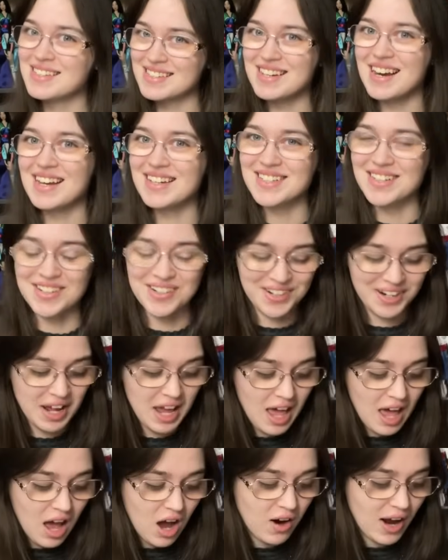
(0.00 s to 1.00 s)
Stay tuned.
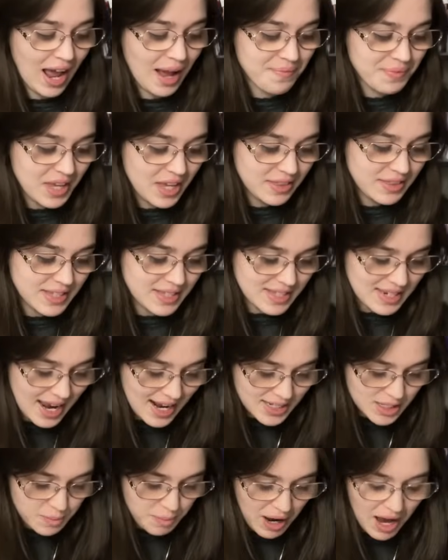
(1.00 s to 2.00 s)
Okay, this
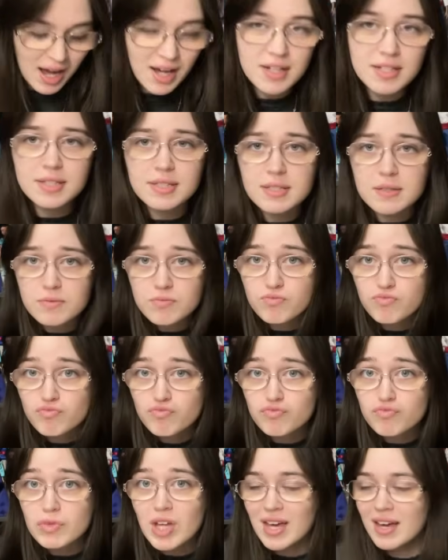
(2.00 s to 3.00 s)
next box
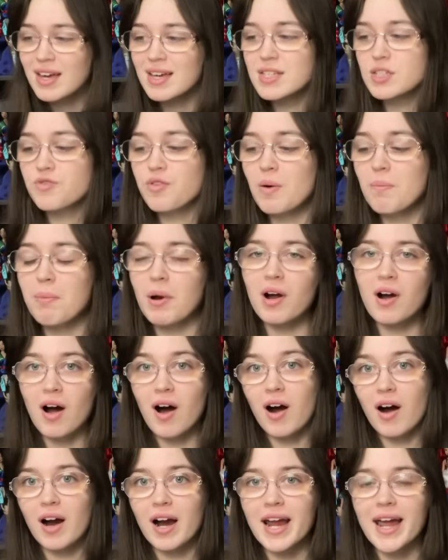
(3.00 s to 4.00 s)
is from
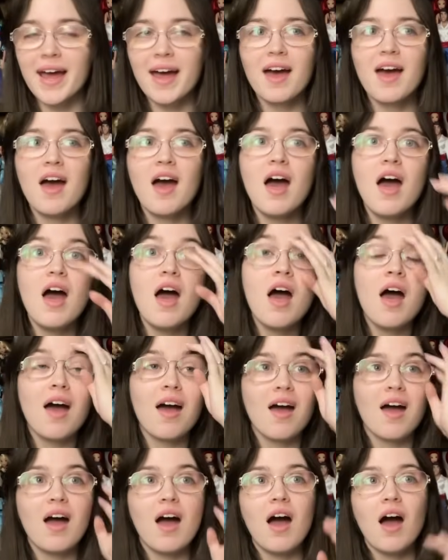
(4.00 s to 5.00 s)
Mercari.
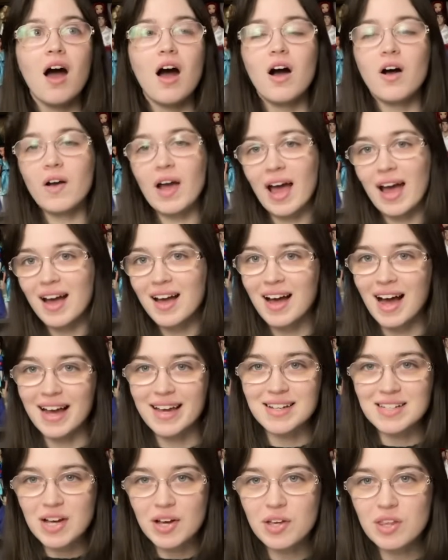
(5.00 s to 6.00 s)
Okay, I
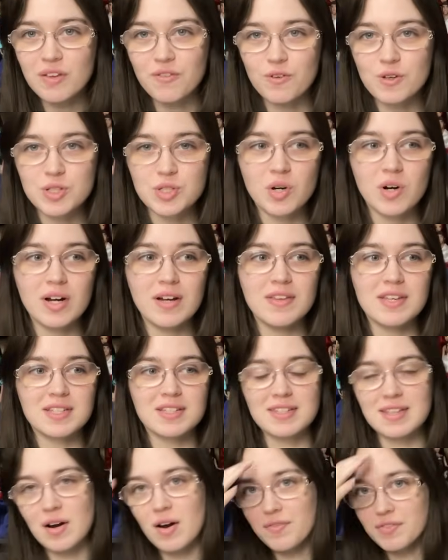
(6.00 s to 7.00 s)
can tell you the full story of this
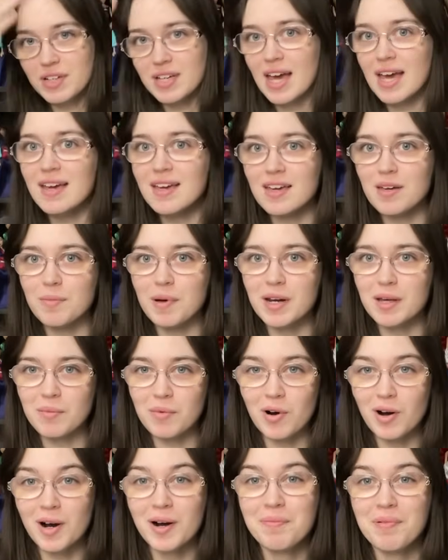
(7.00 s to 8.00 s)
because I don't have to gatekeep
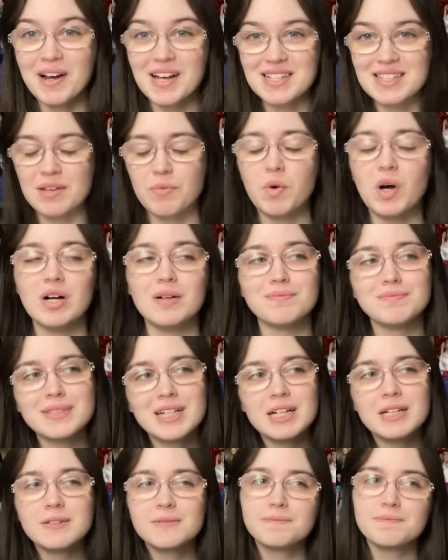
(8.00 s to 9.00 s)
anymore because, well,
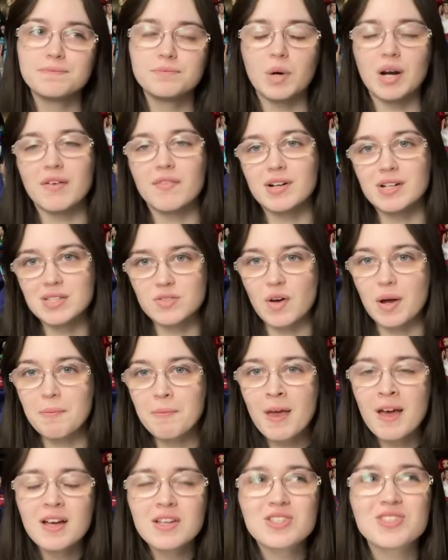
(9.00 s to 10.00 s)
whatever, it's fine.
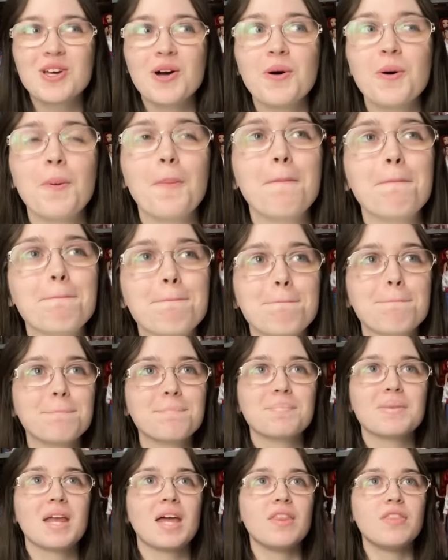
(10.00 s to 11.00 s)
So
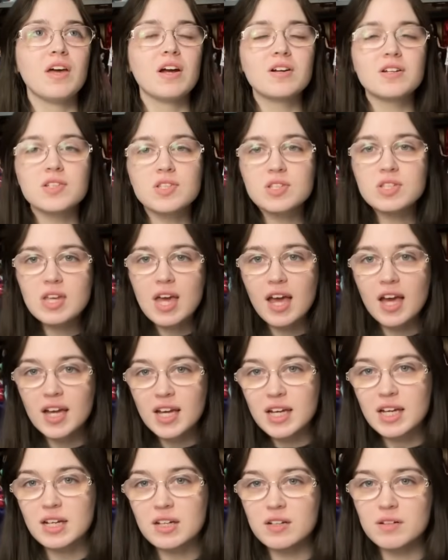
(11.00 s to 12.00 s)
there's
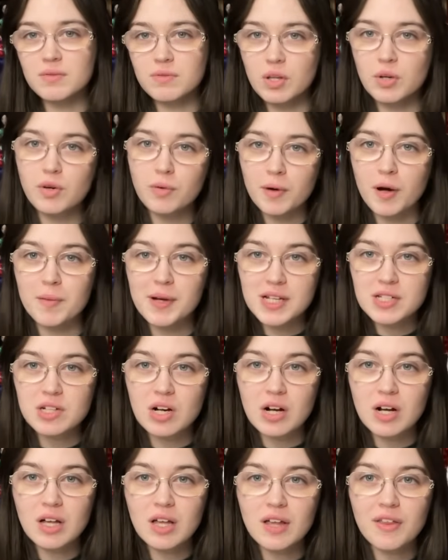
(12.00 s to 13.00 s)
a Little Mermaid
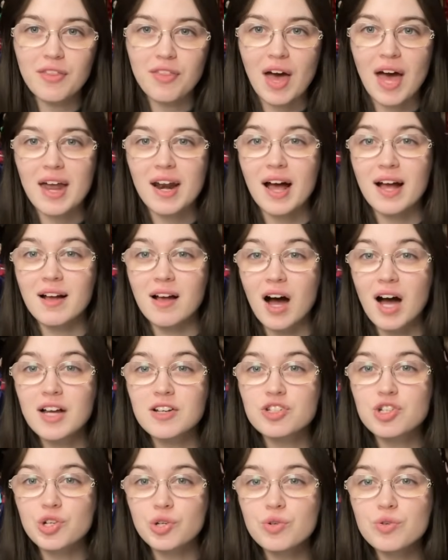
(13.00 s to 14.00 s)
doll that I got
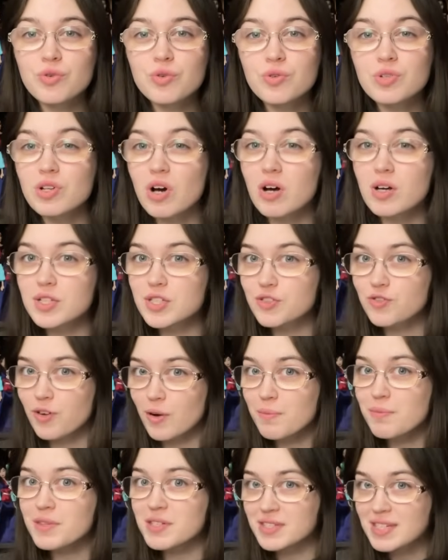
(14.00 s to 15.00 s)
two dolls
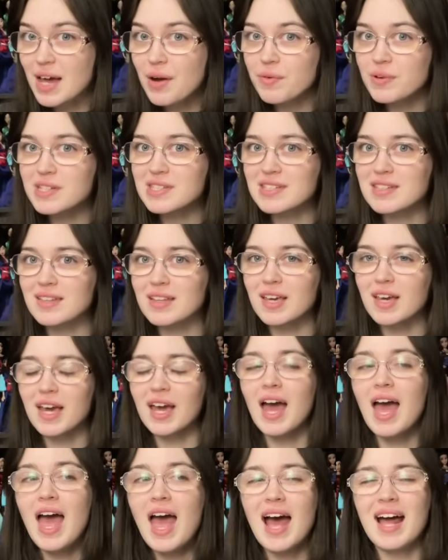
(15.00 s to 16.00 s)
from the set recently,
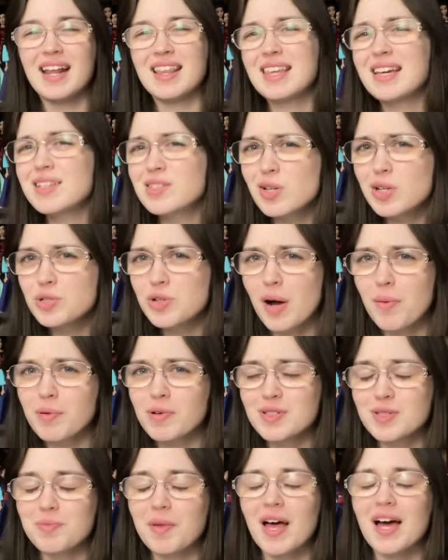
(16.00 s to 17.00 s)
and I think it's called Tropical
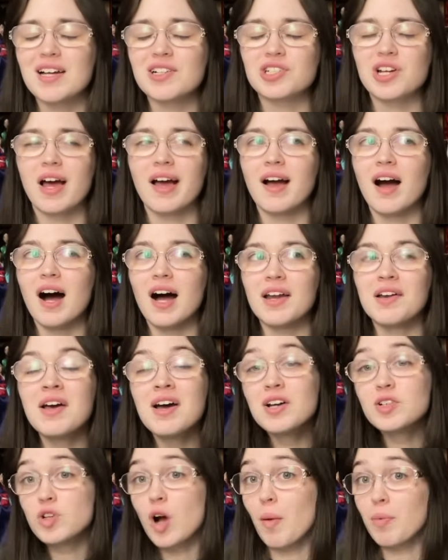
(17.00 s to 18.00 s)
Splash. I got
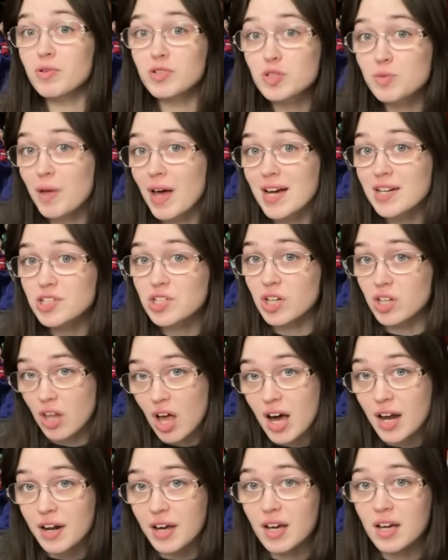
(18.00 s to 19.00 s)
Tropical Splash,
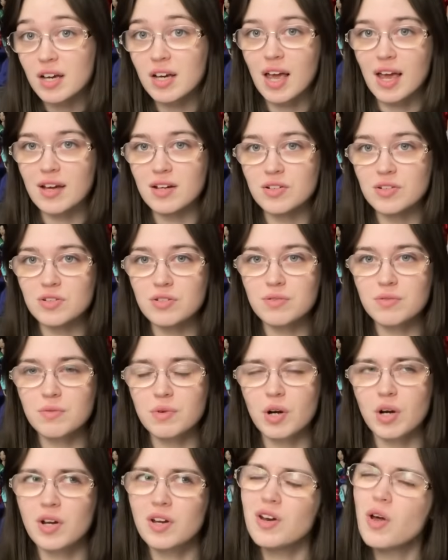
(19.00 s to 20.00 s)
Alana, and,
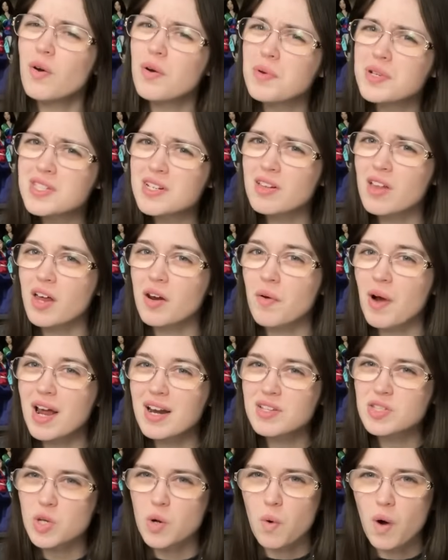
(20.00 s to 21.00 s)
or, er, no, it wasn't Alana, right?
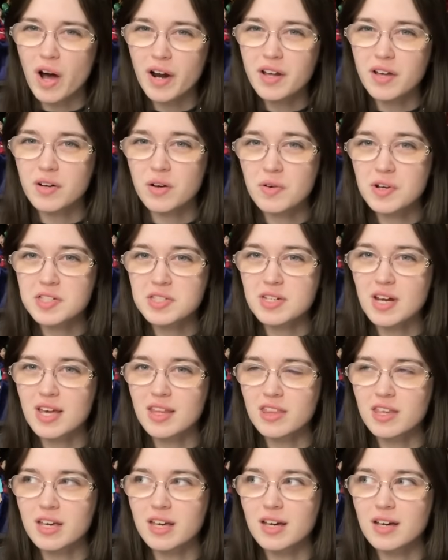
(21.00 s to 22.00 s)
It's Aquata and Arista, I
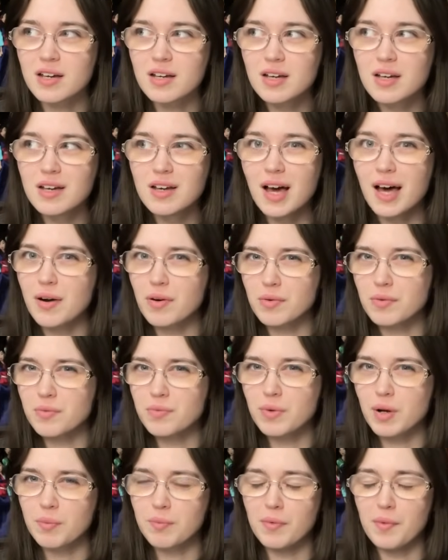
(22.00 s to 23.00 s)
think. I don't
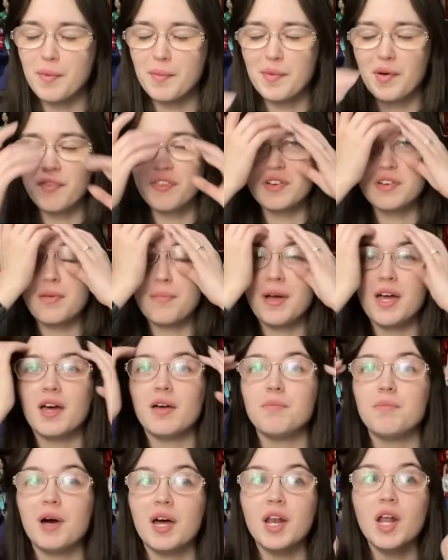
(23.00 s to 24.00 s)
remember off the top of my
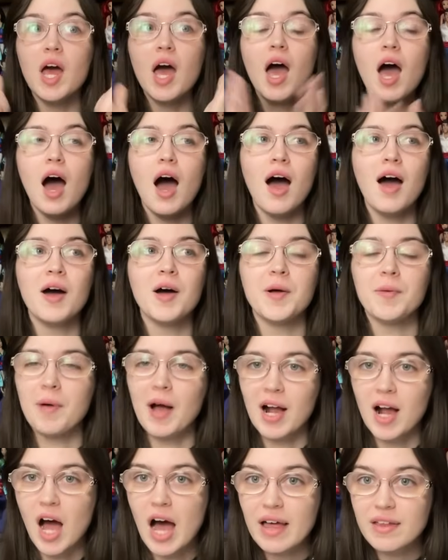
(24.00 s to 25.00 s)
head, but um, I
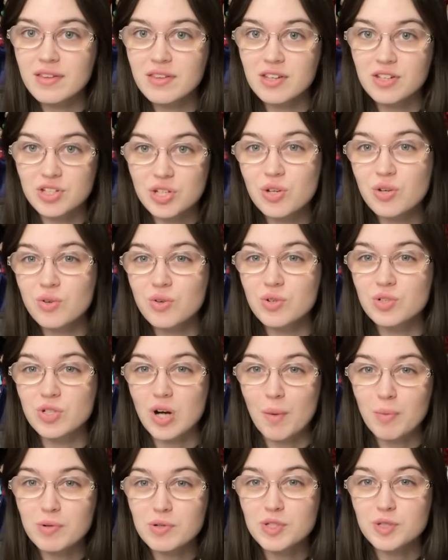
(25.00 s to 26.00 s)
got the two
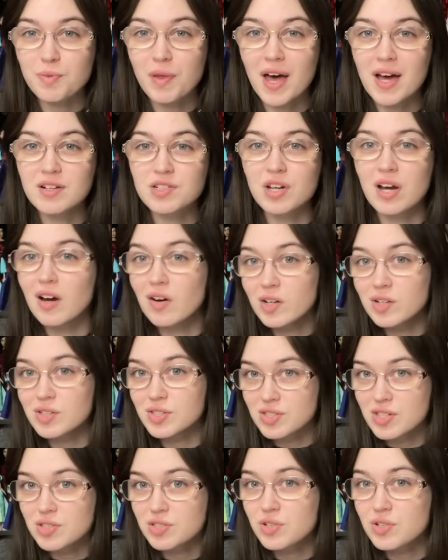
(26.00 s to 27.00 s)
Tropical Splash Ariel
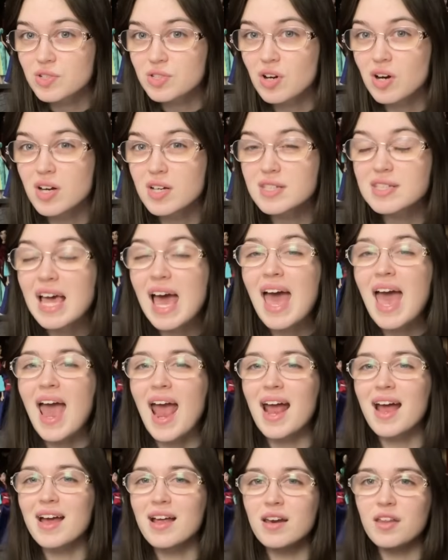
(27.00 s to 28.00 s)
Sisters dolls,
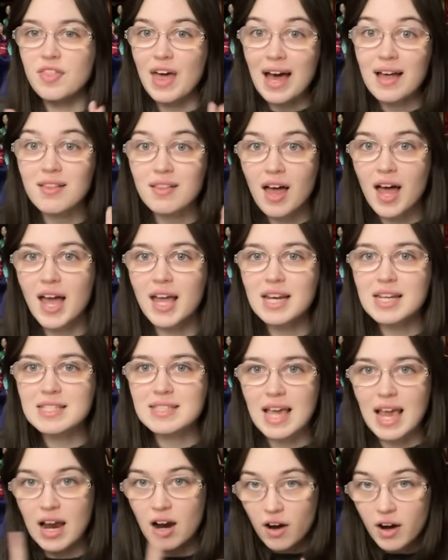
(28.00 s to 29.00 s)
and that line is
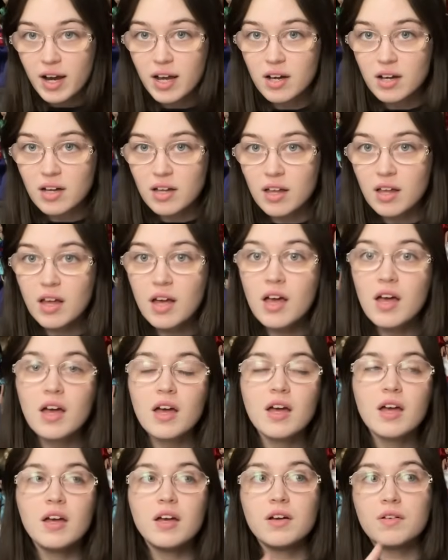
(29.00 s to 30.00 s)
Ariel
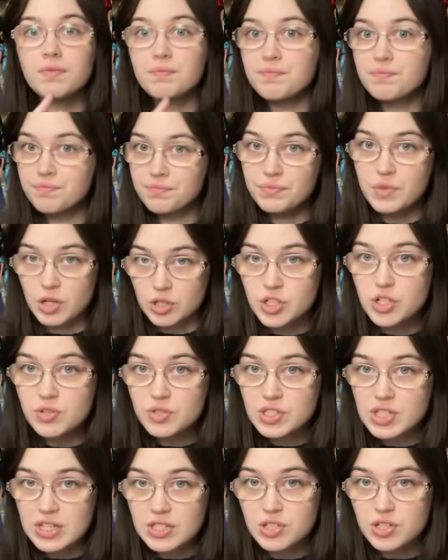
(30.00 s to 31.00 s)
her two
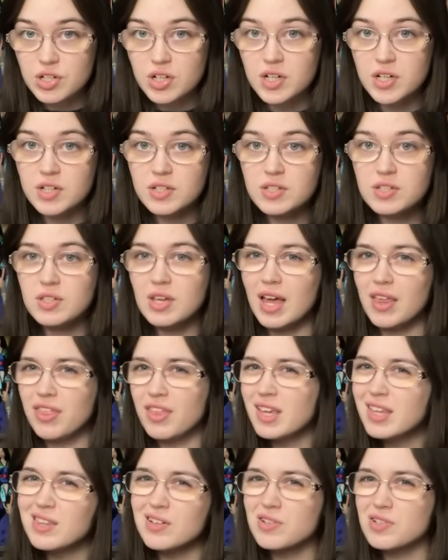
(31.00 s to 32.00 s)
sisters. I
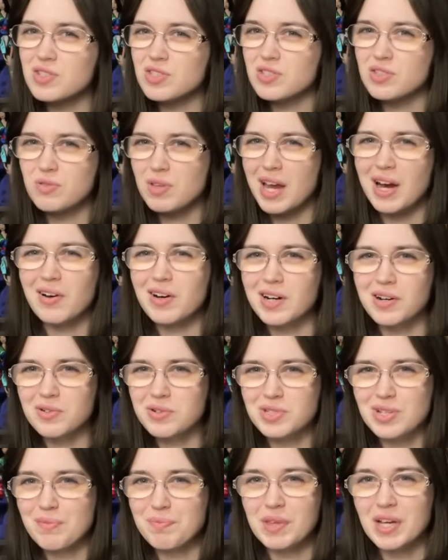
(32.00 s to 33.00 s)
think there's Eric or
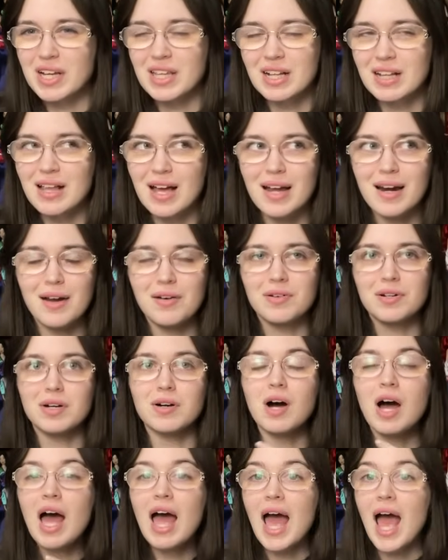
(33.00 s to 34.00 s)
something in the line. I don't know.
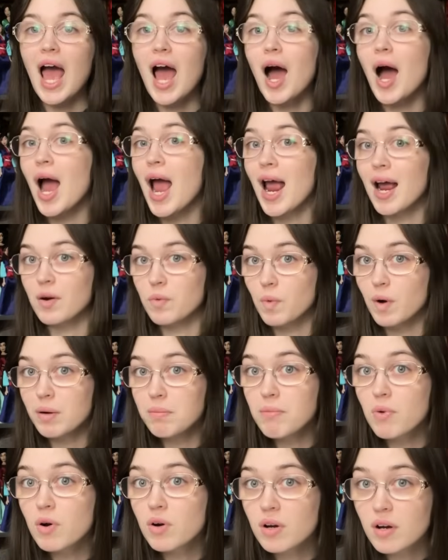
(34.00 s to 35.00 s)
And one
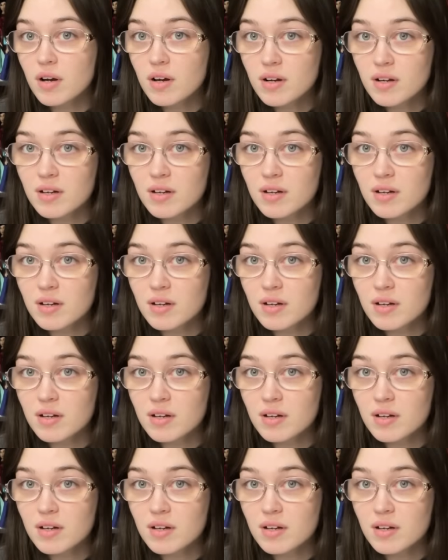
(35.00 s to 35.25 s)
more.